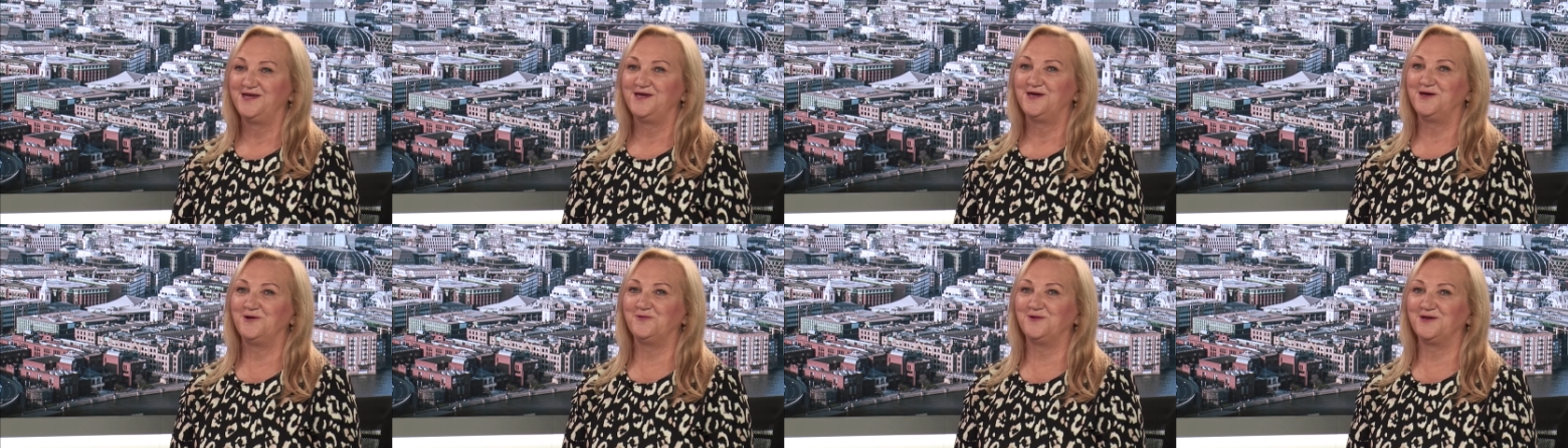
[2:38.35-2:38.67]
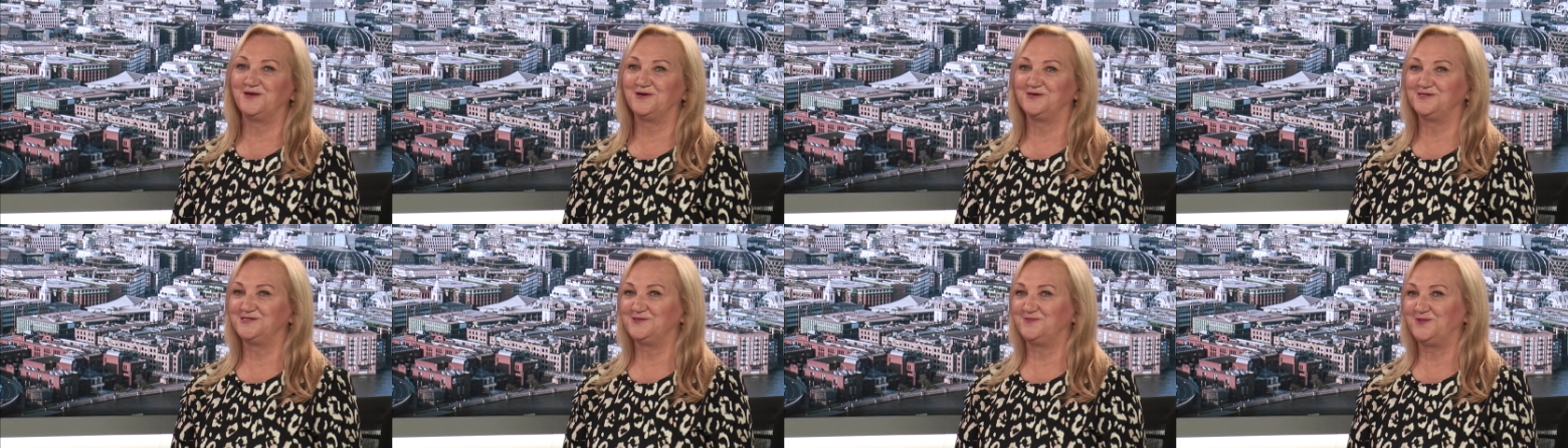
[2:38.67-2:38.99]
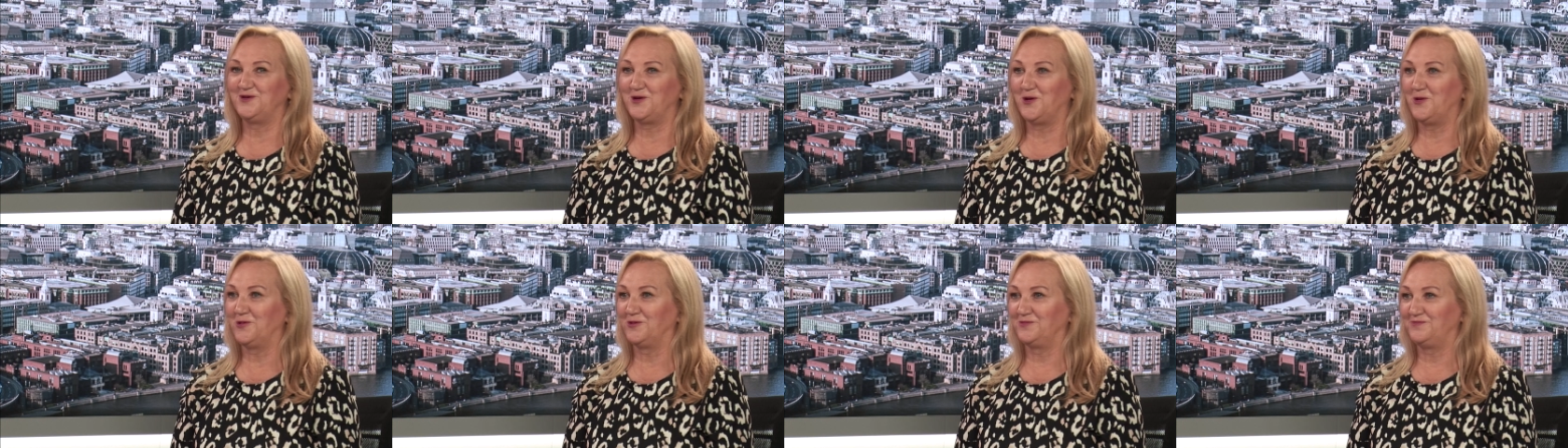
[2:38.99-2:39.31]
It went on to
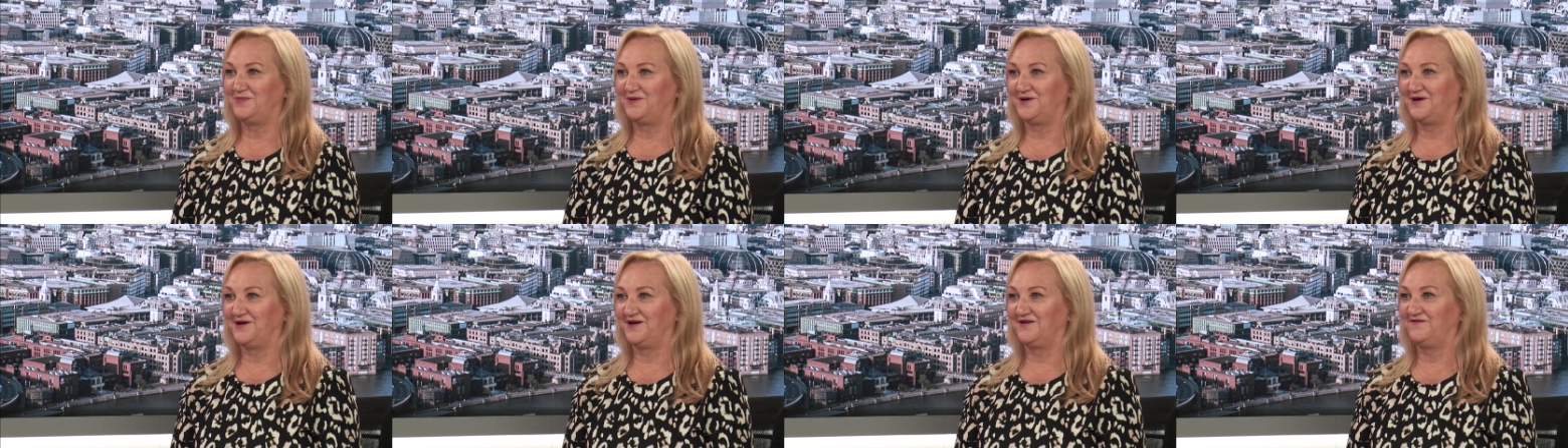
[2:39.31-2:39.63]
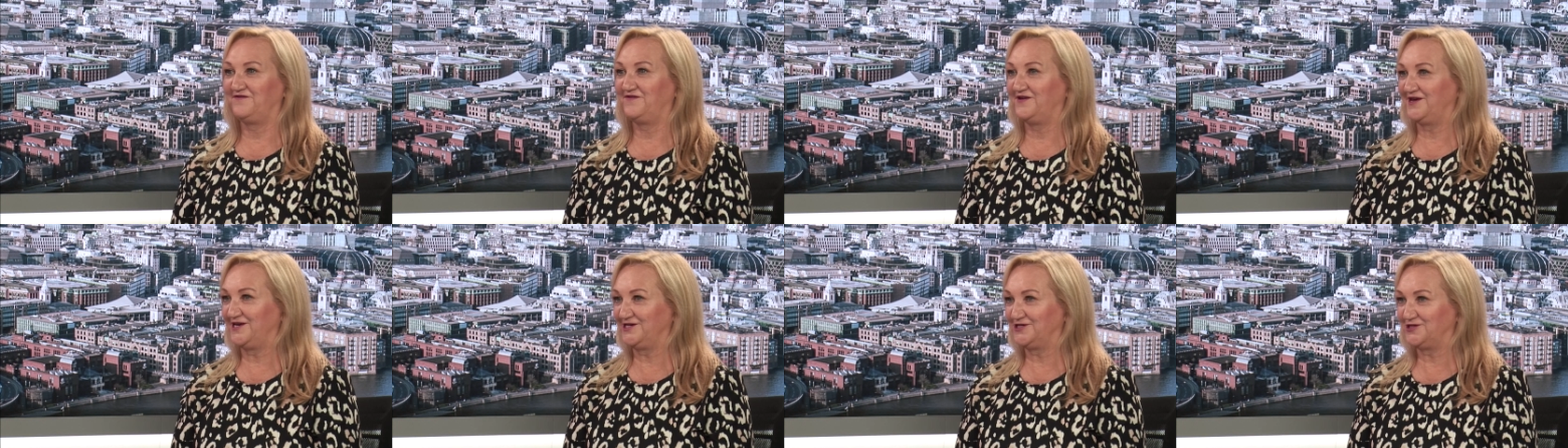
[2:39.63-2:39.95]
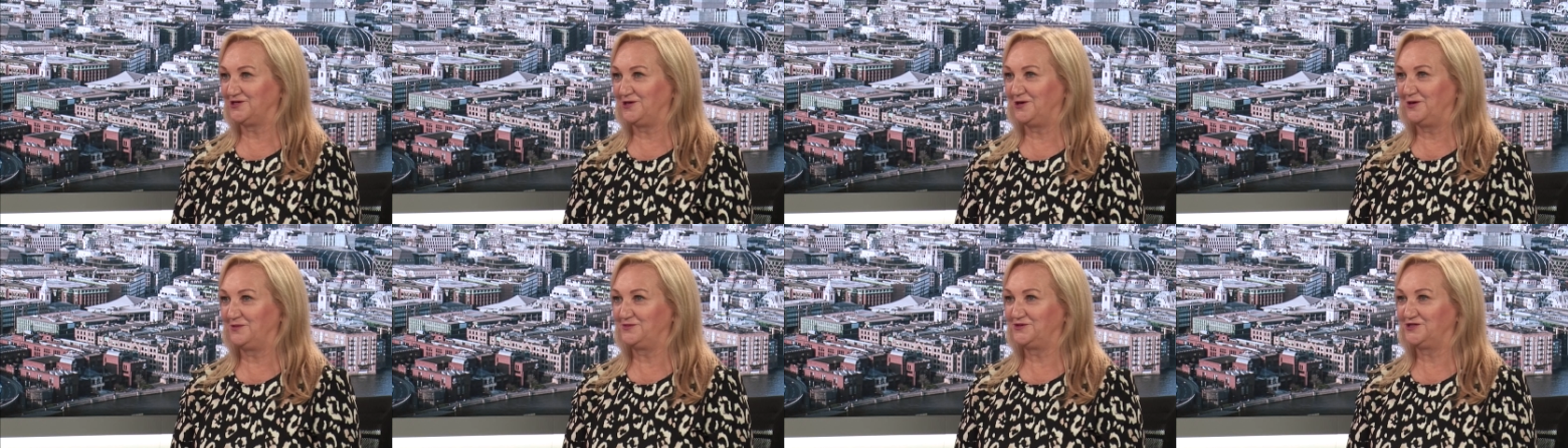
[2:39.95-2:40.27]
be owned by
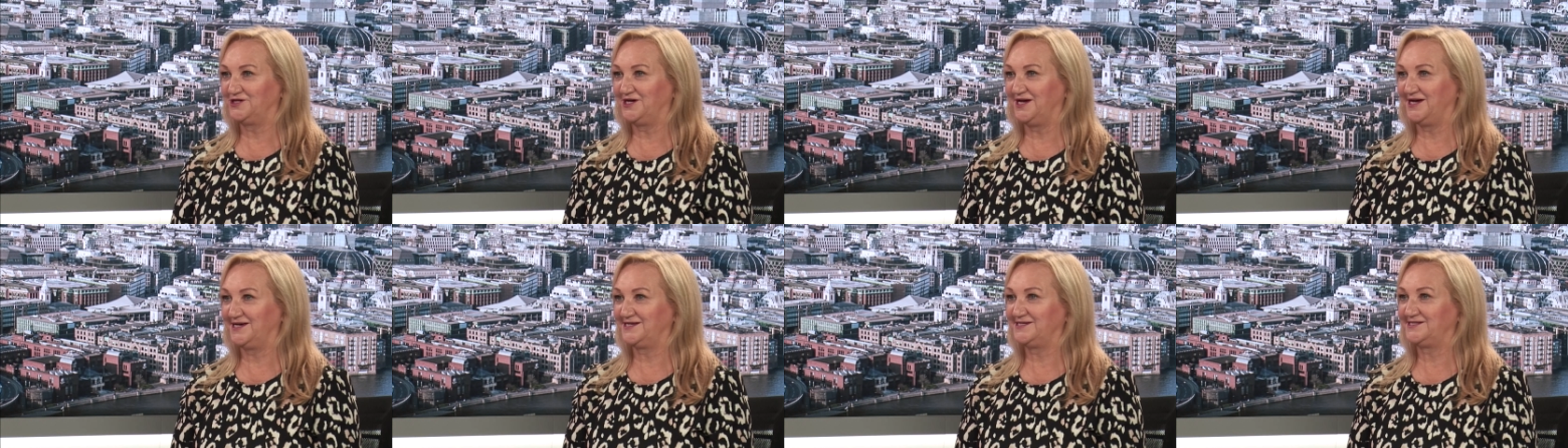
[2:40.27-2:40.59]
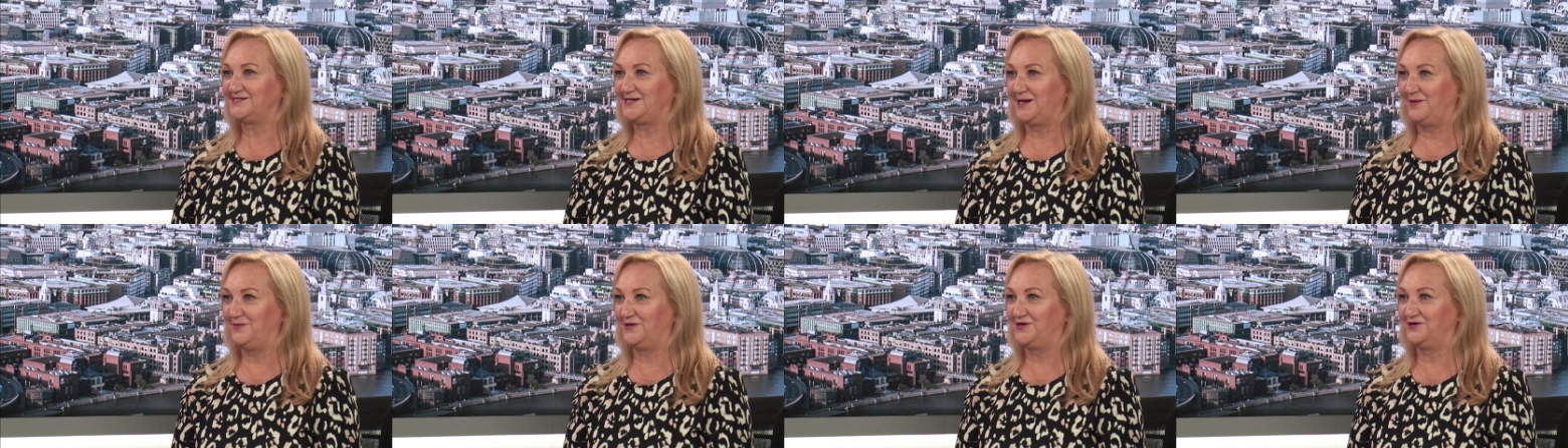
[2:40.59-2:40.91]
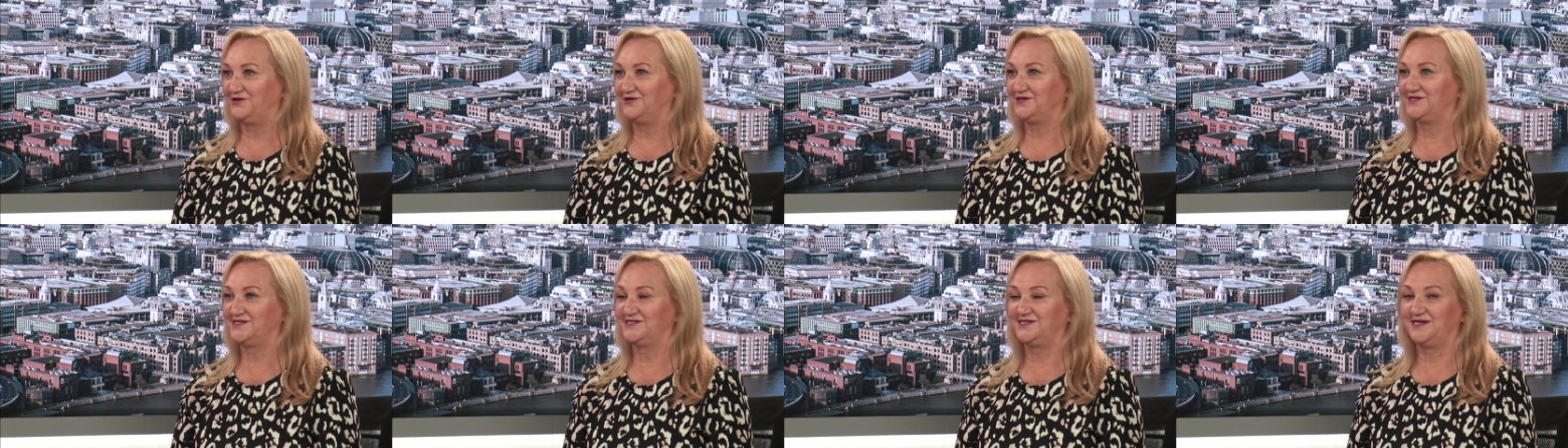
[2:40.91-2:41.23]
Financial Objects,
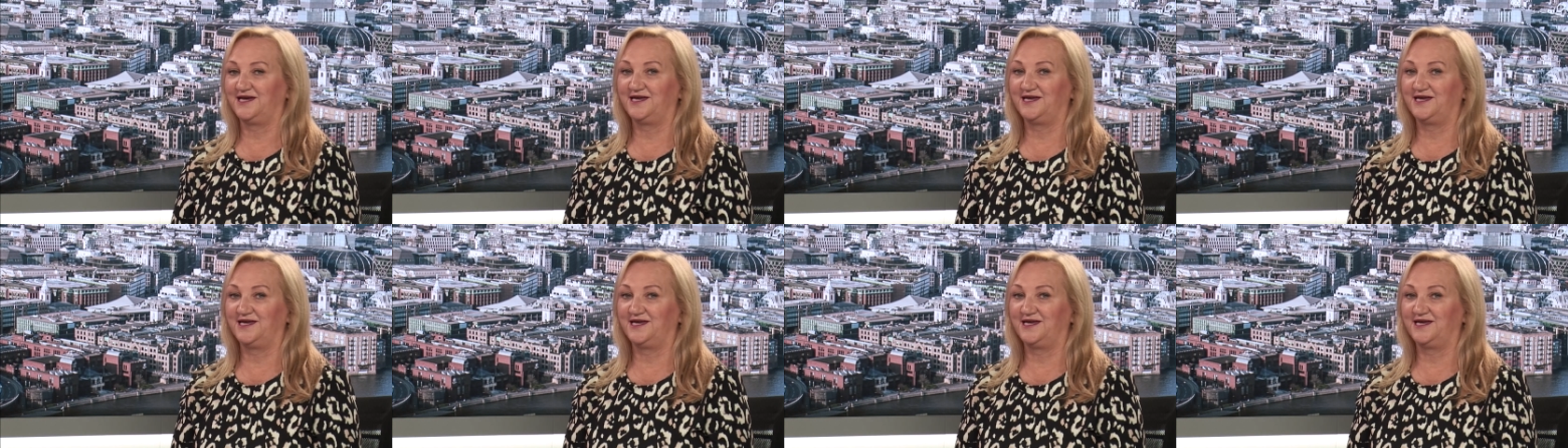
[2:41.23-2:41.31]
Temenos,